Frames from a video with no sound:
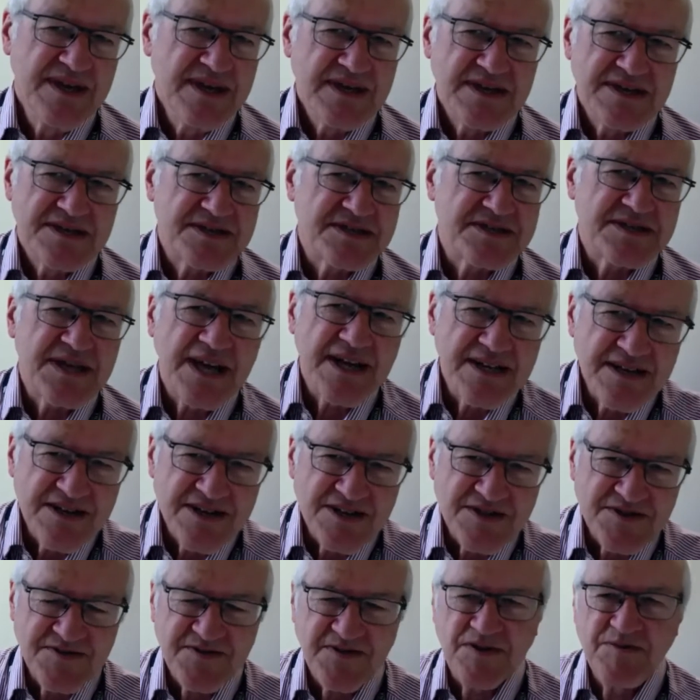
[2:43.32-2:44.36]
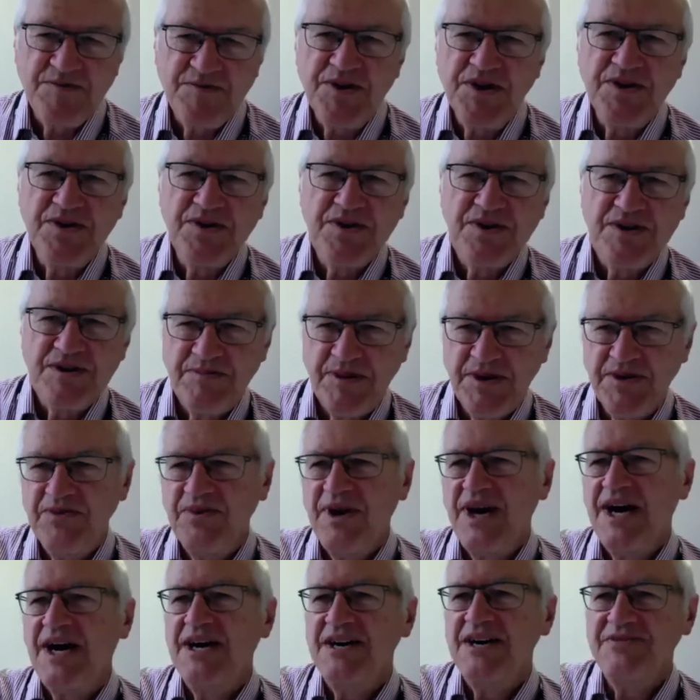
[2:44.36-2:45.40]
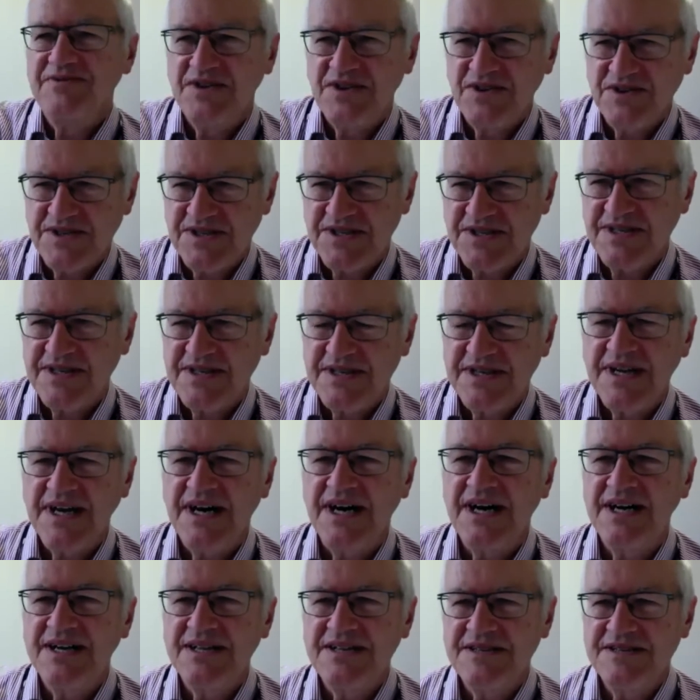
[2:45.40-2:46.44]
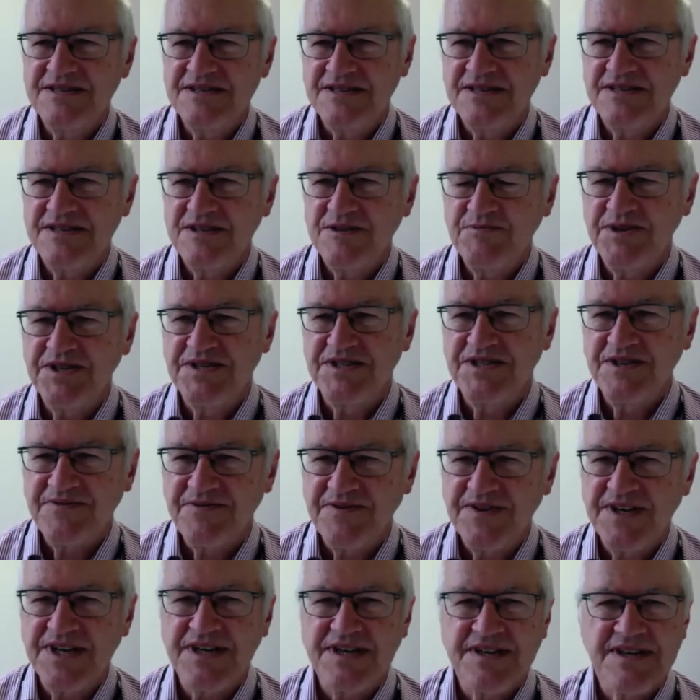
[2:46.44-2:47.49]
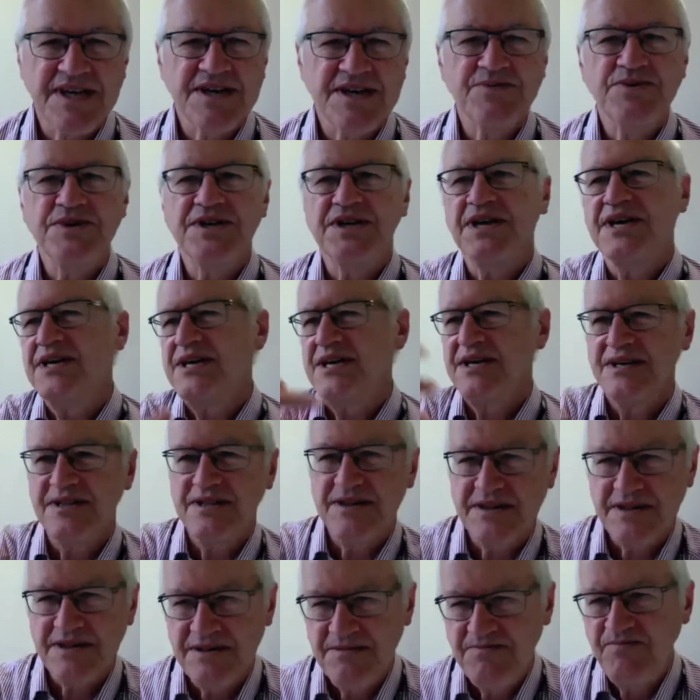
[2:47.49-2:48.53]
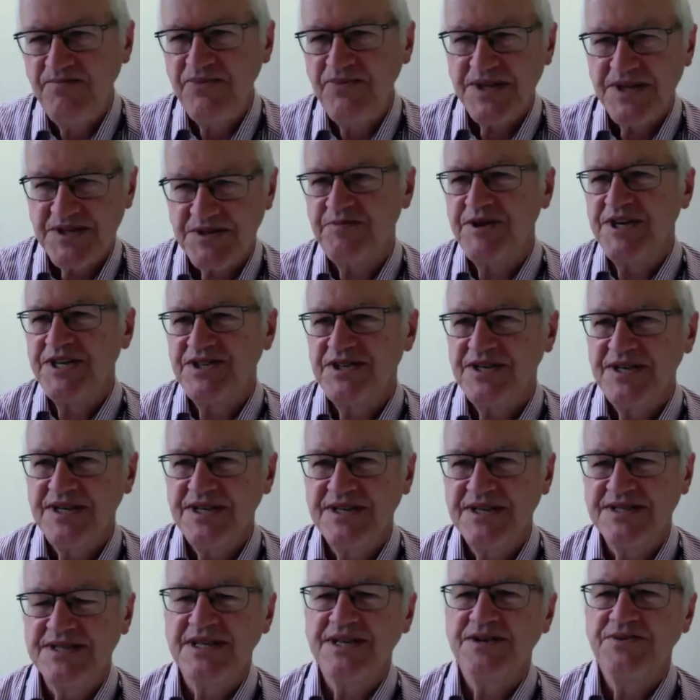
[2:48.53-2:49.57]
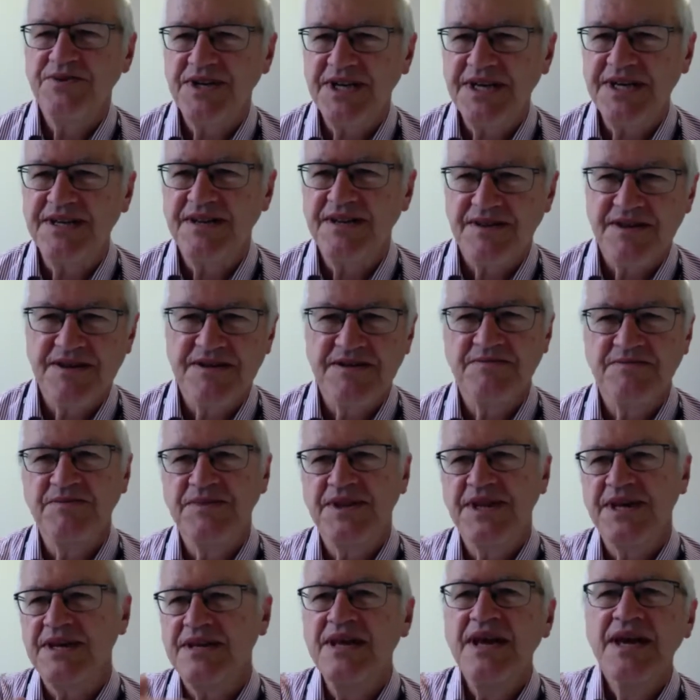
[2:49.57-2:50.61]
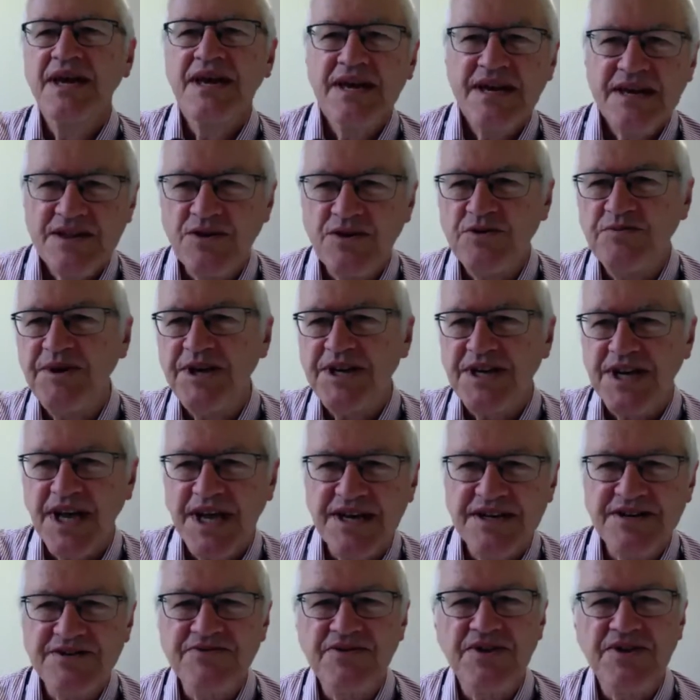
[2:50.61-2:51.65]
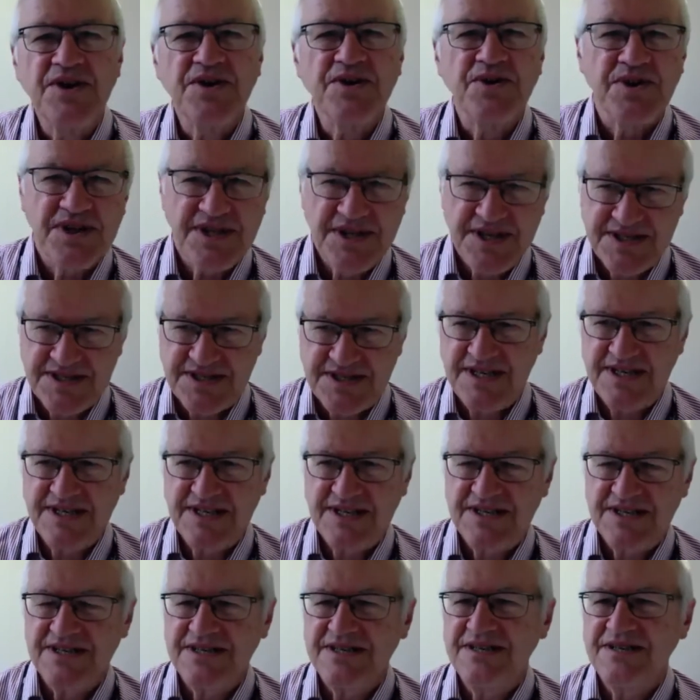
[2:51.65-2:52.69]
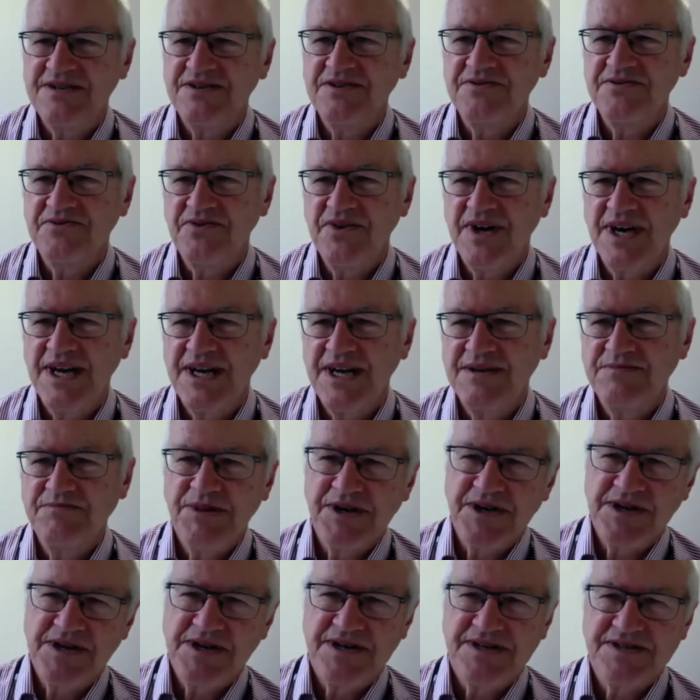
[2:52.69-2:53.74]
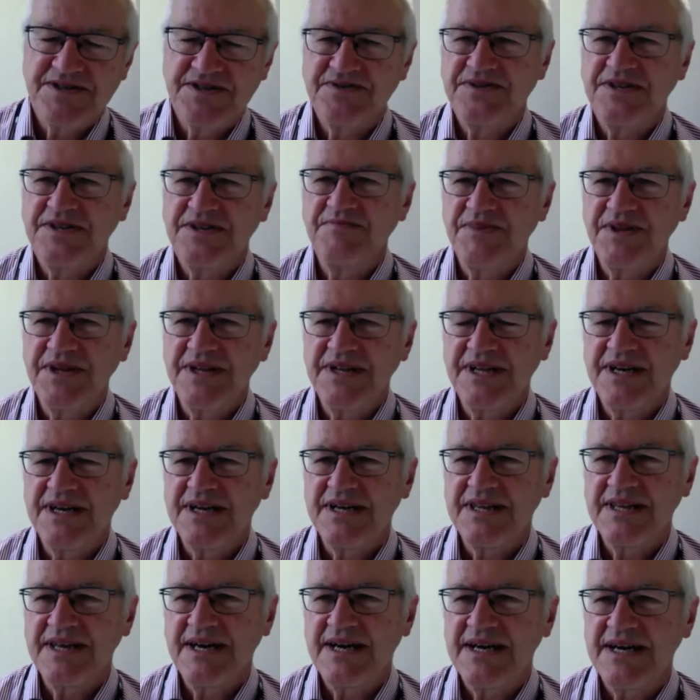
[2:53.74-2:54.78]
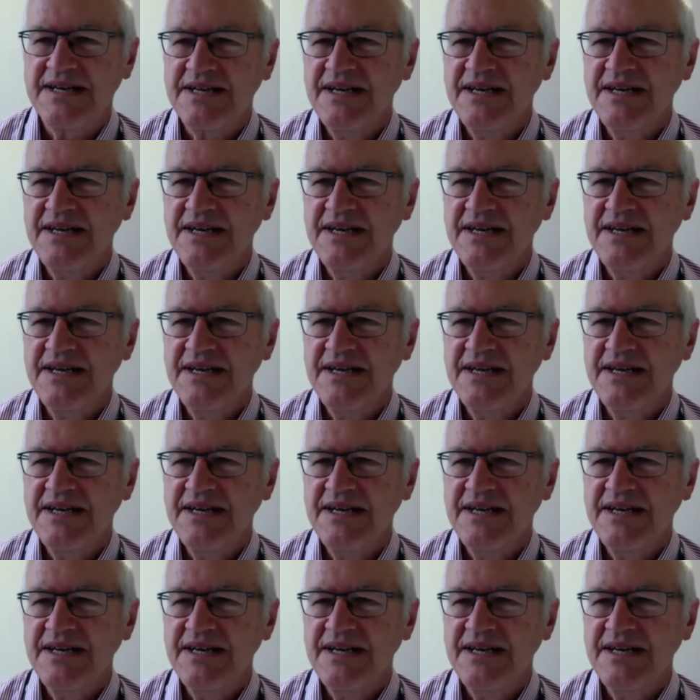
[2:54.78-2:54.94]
sailors from Europe arrived on certain islands in the Pacific, they would kill species, they would eat them, that there would be a kind of local extinction of rare birds or something like that.